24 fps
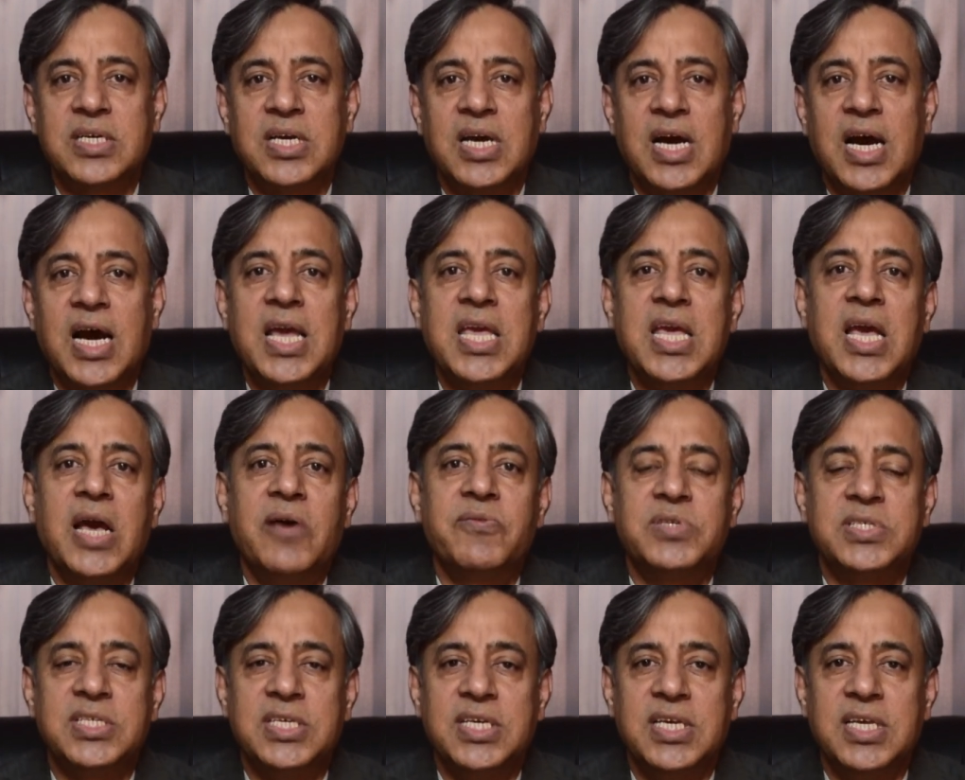I
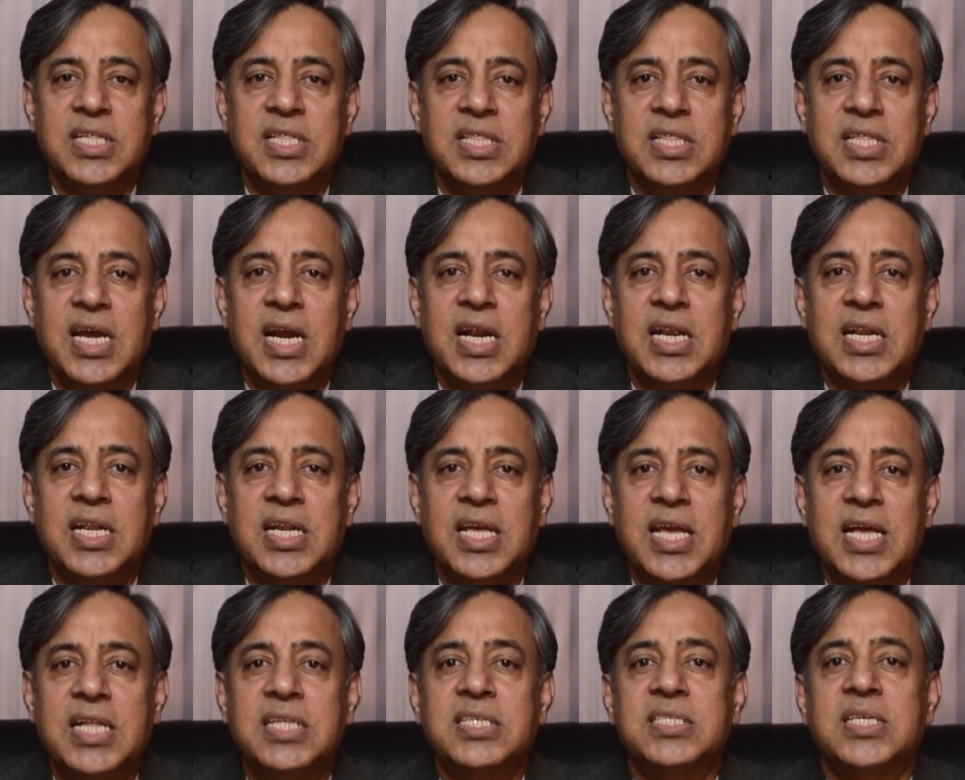have seen
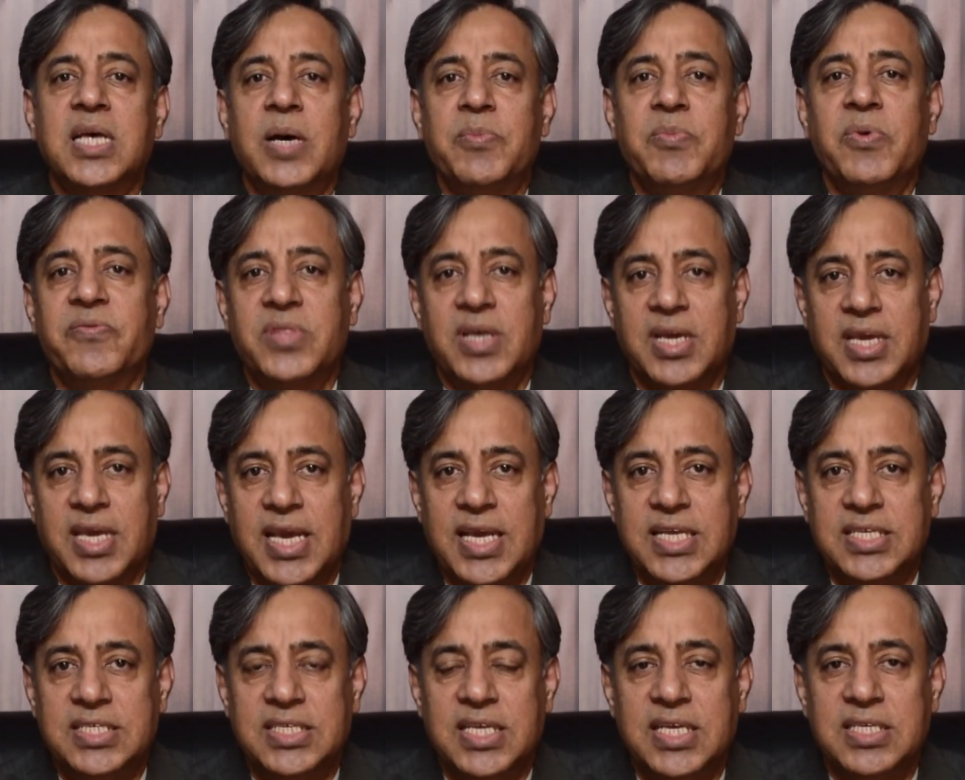that in some of the
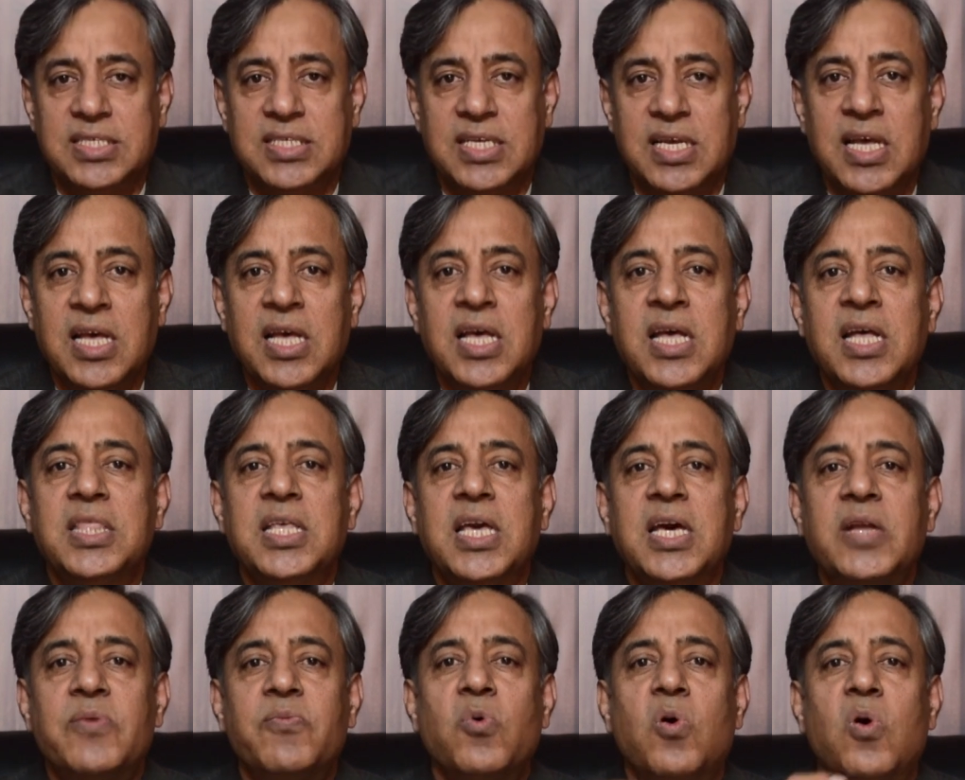cases,
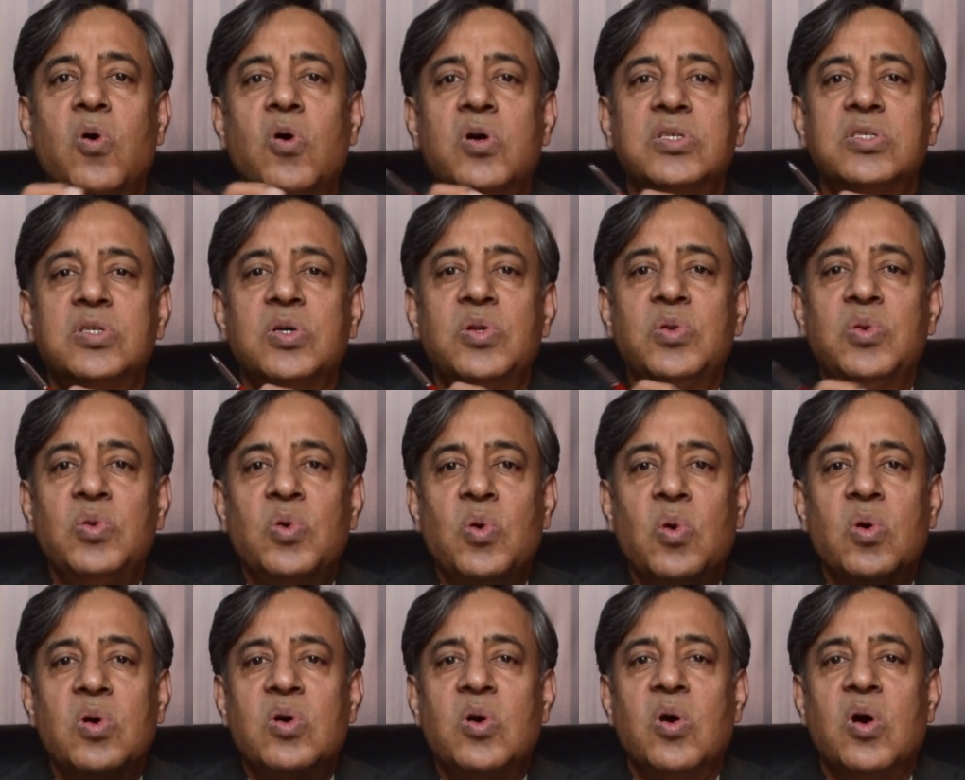there was
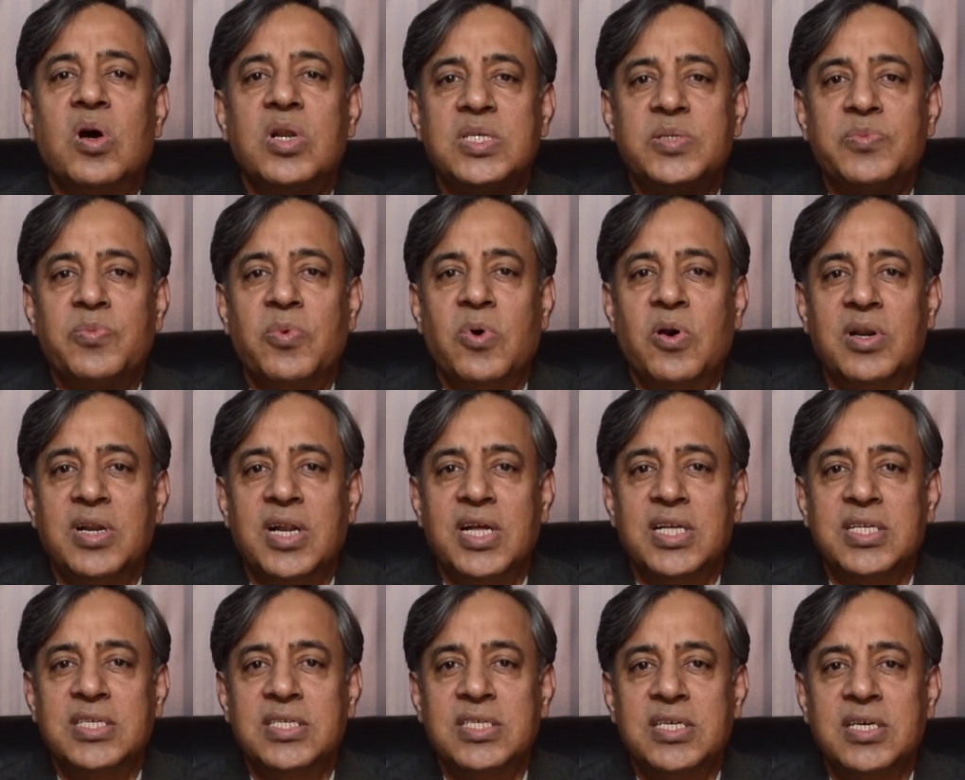no
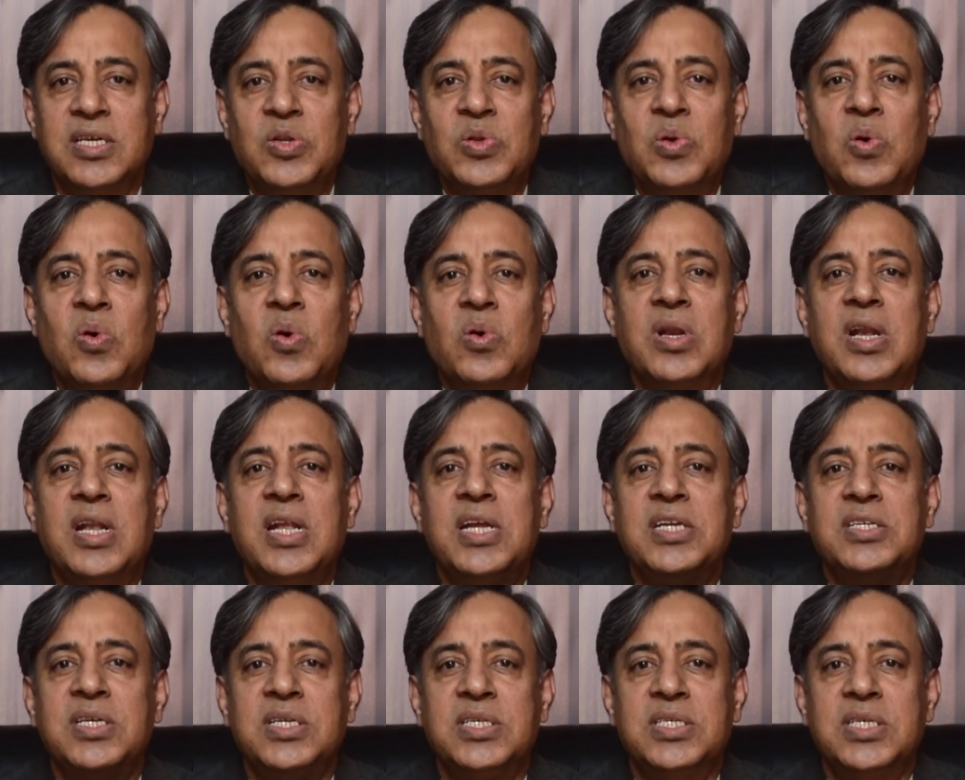correspondence, no
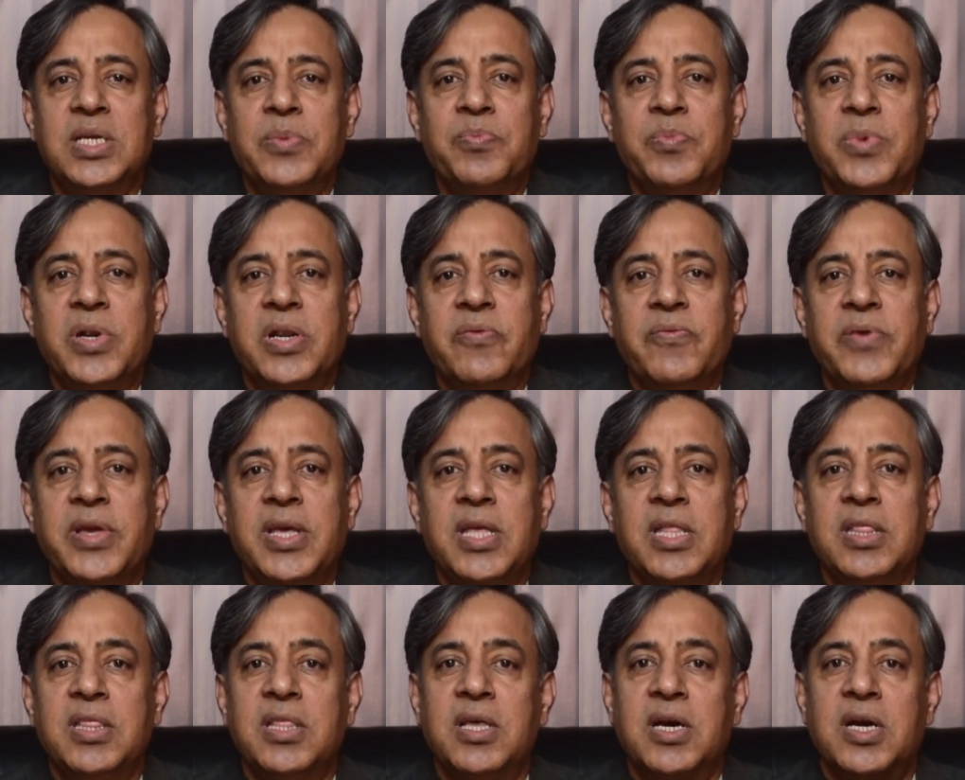relationship
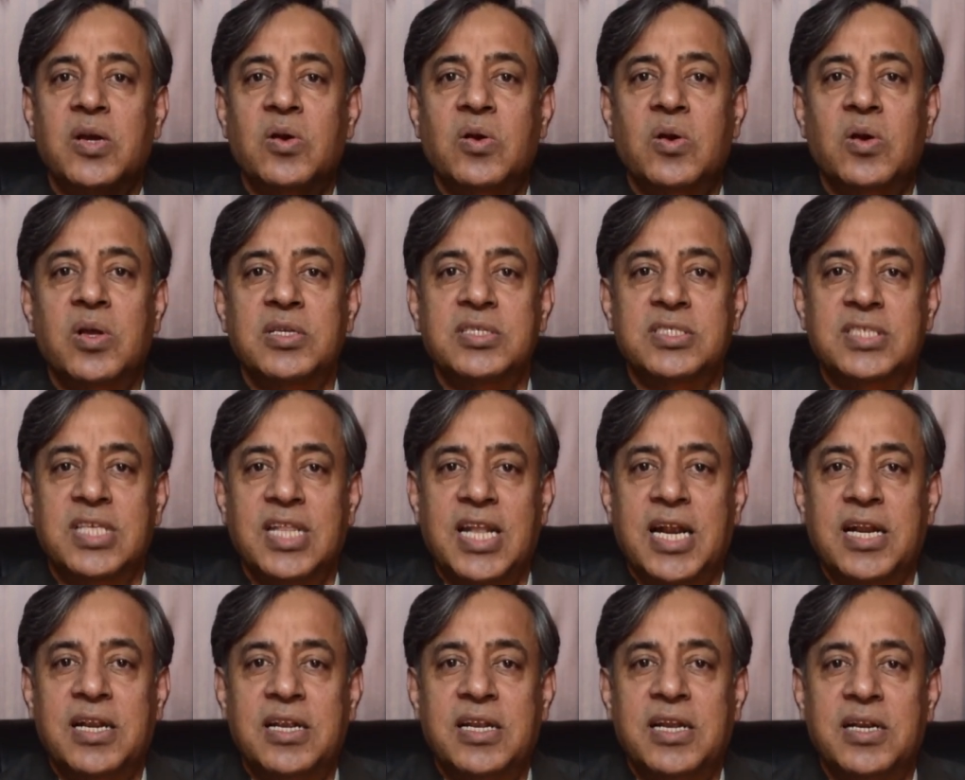between the
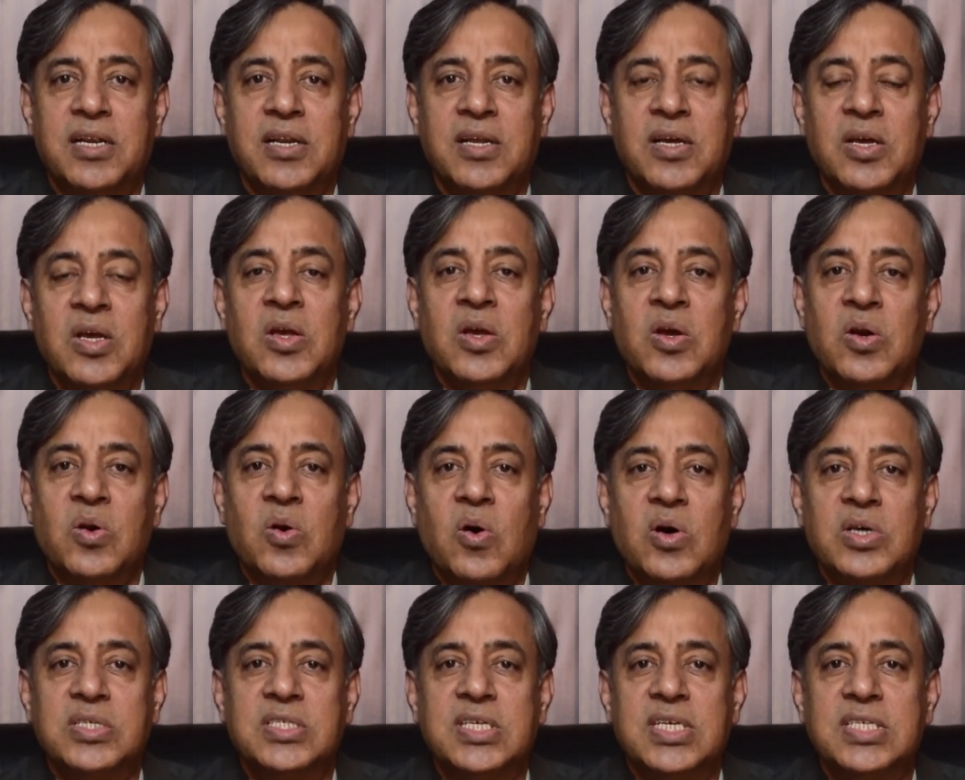selected
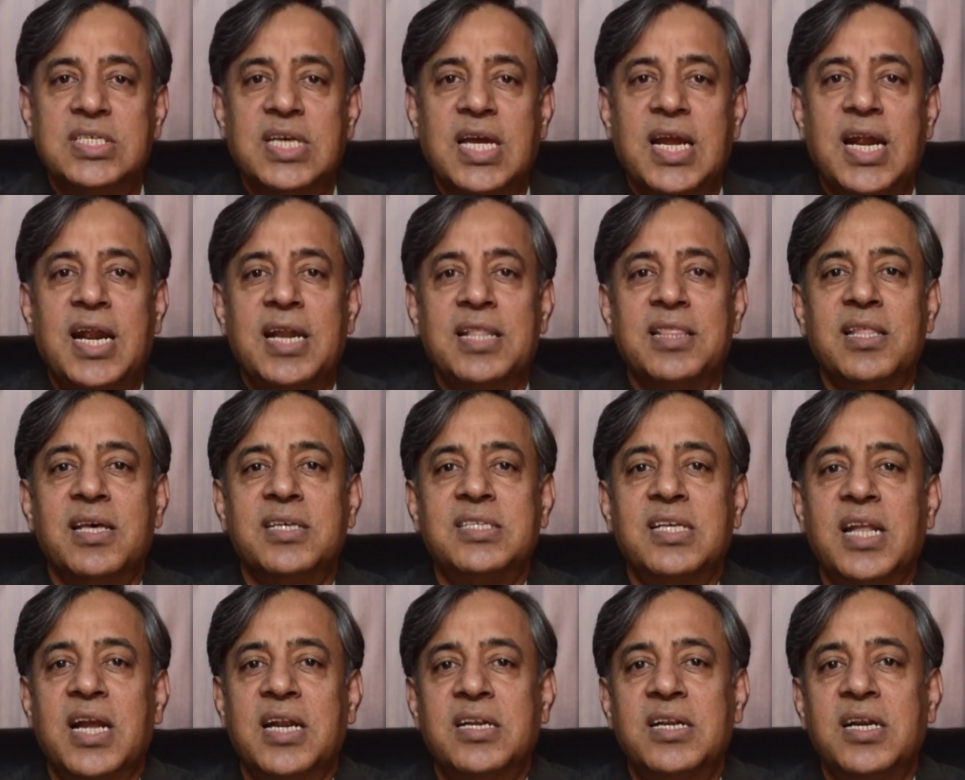causes and the
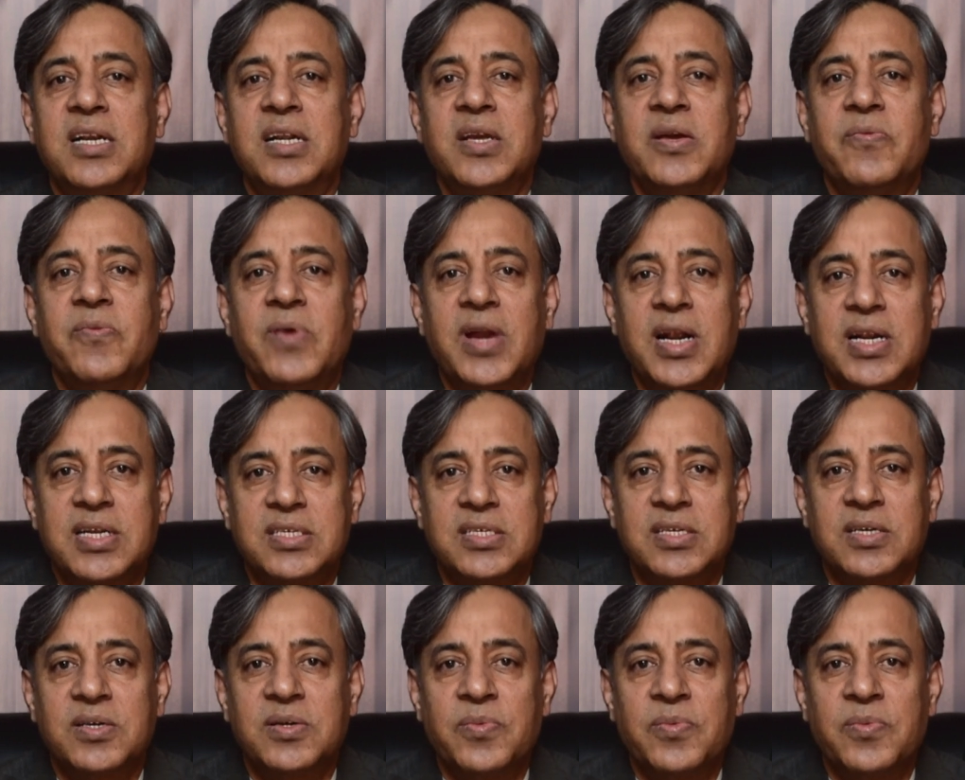selected effects.